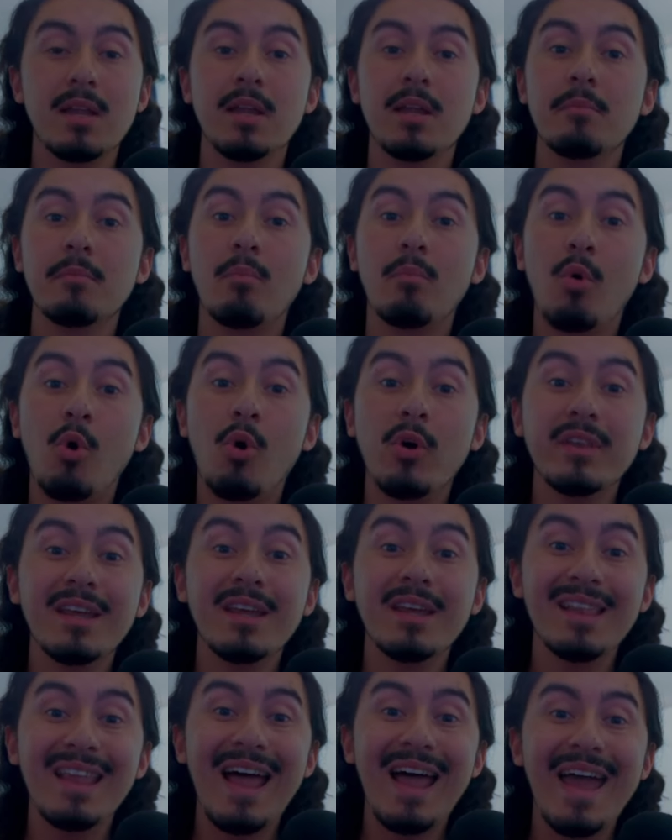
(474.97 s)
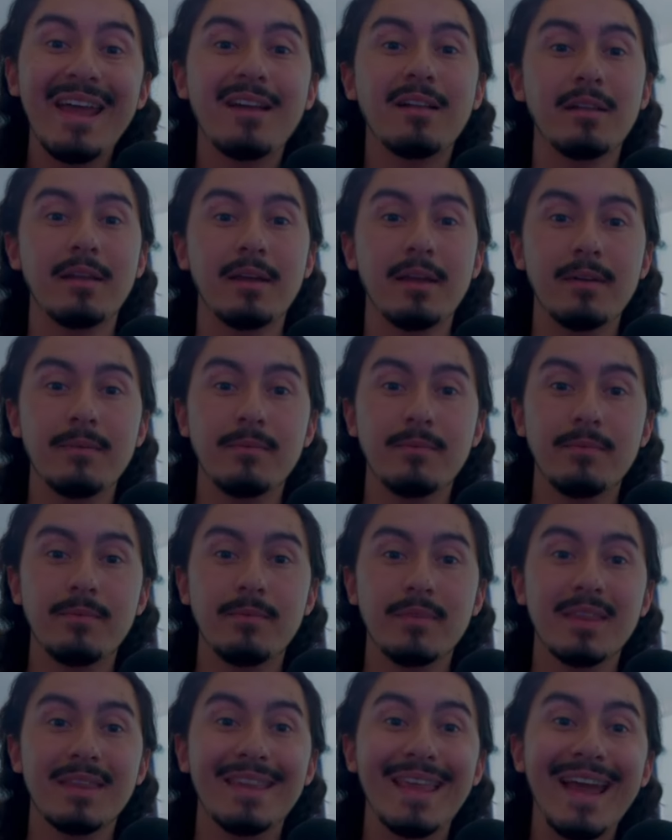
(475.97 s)
more than likely,
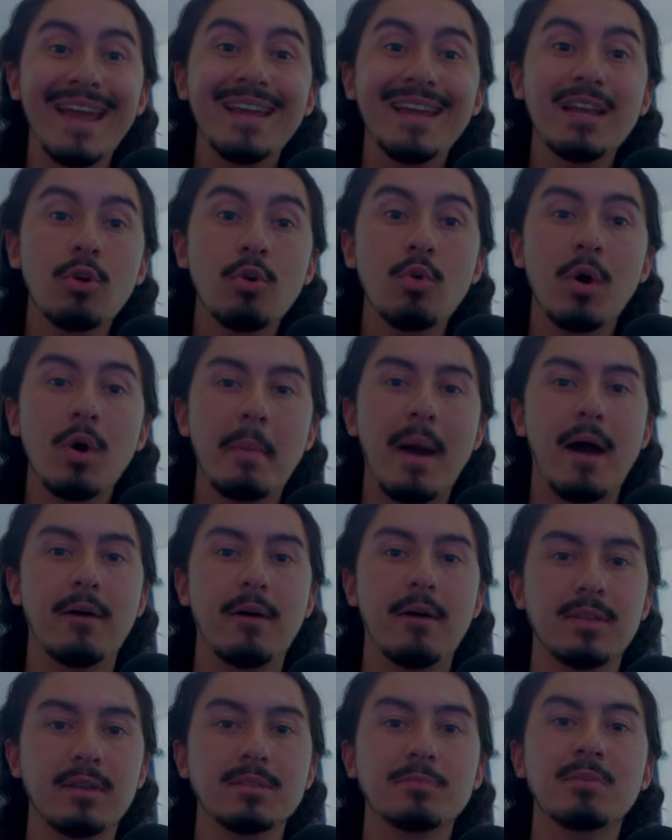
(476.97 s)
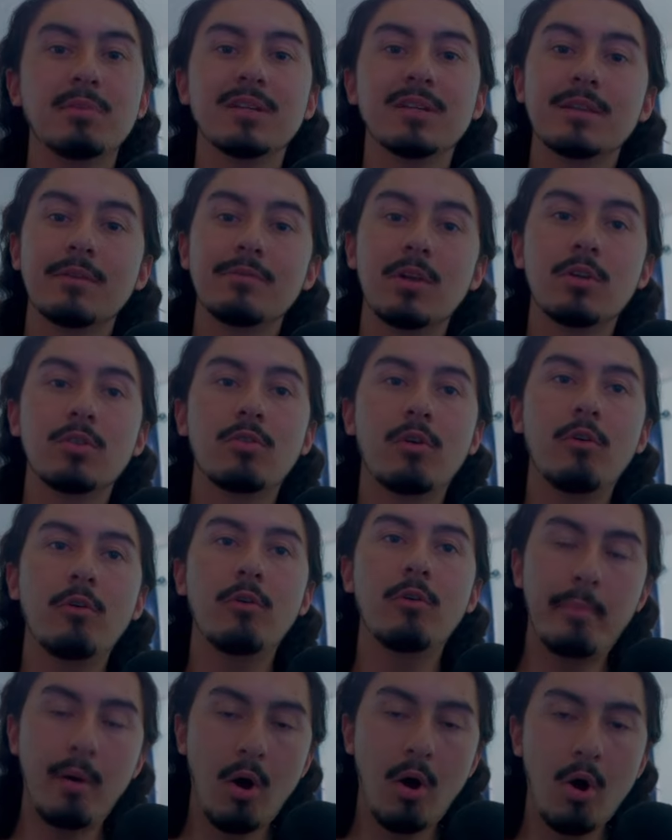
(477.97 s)
they knew about this because if they're throwing
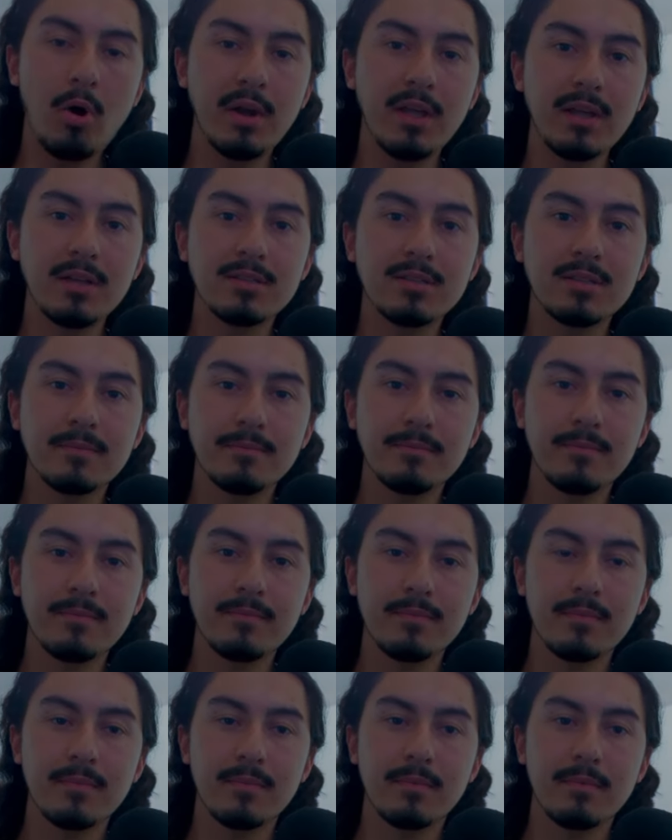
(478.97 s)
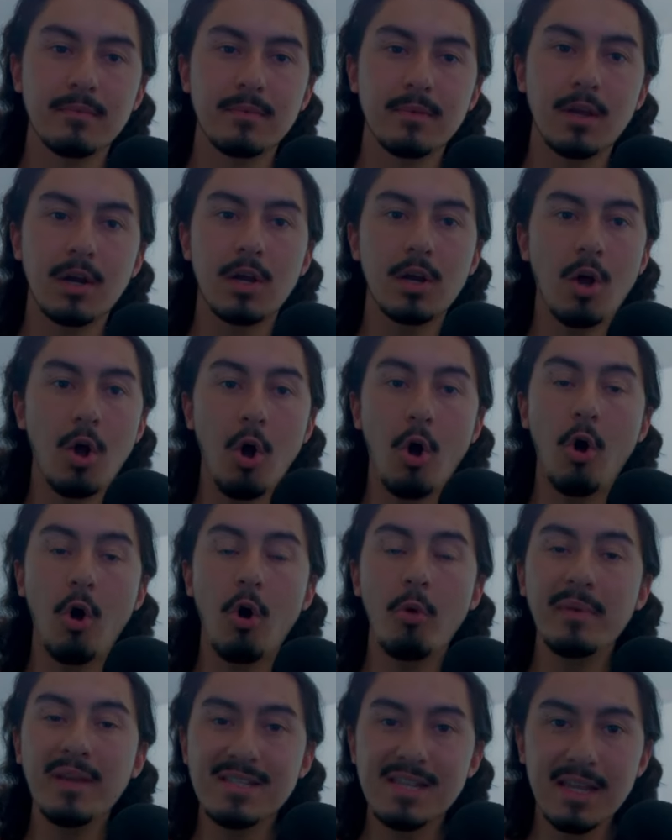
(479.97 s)
parties, they're going to all
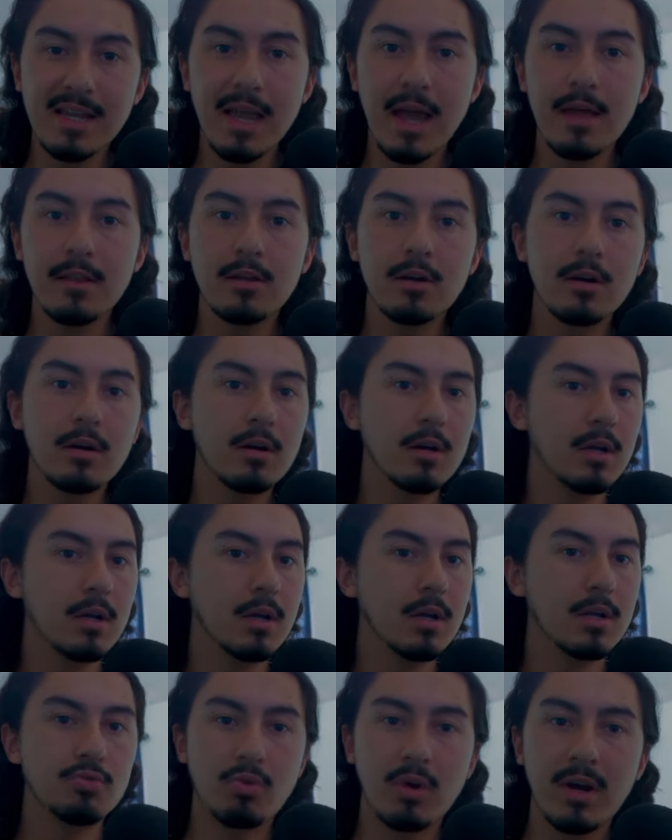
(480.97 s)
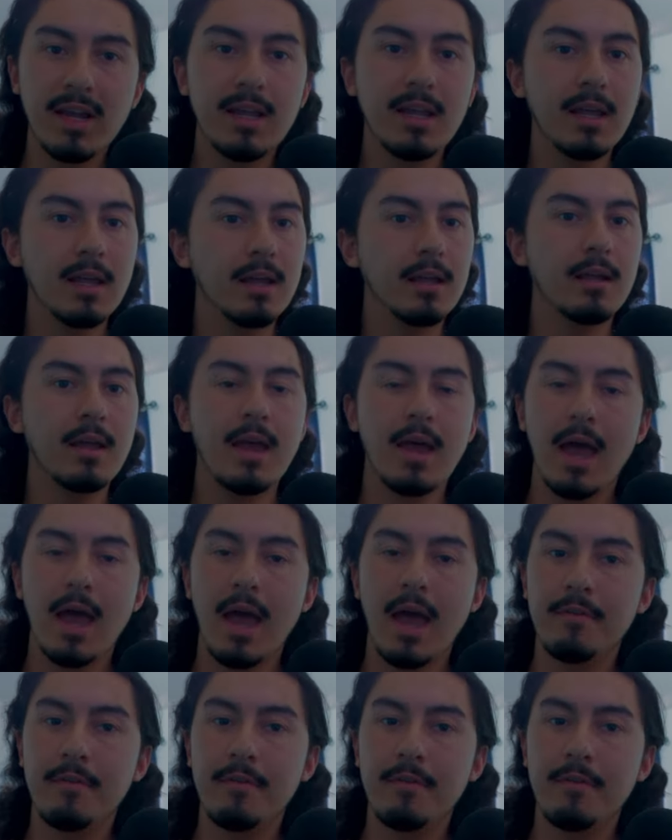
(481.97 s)
be together, drinking, having